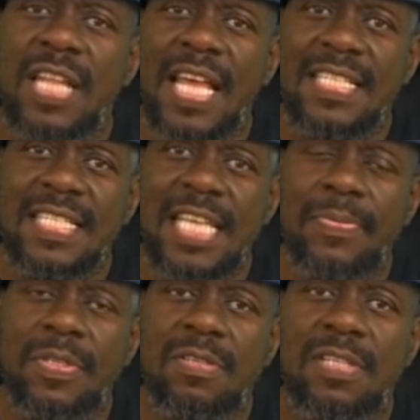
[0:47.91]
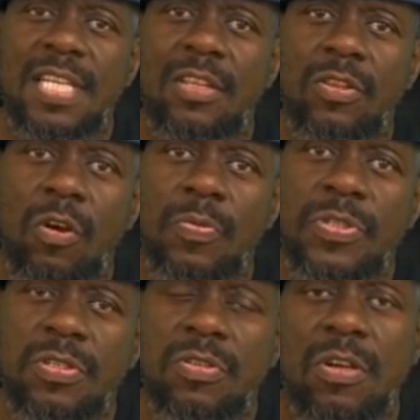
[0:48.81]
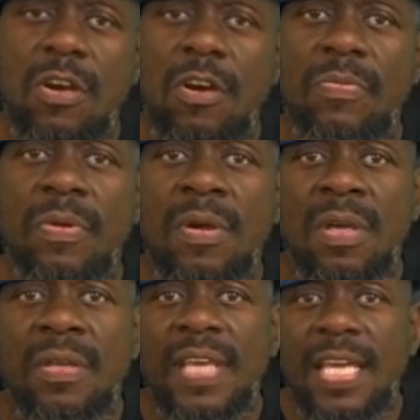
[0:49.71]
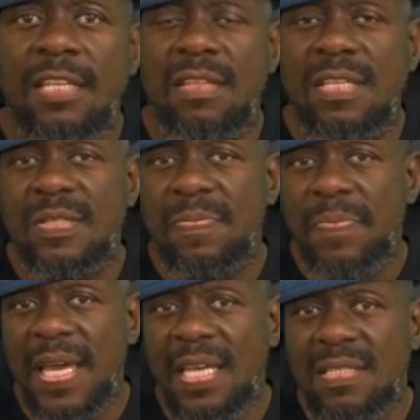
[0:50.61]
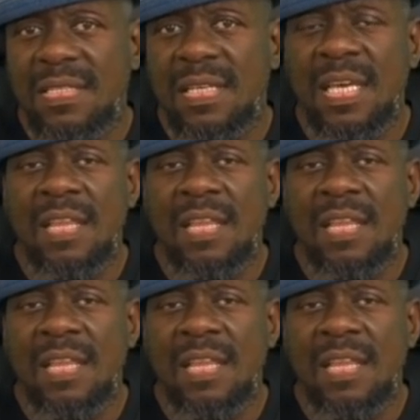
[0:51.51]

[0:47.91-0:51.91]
acceptance and adoption to come into this space,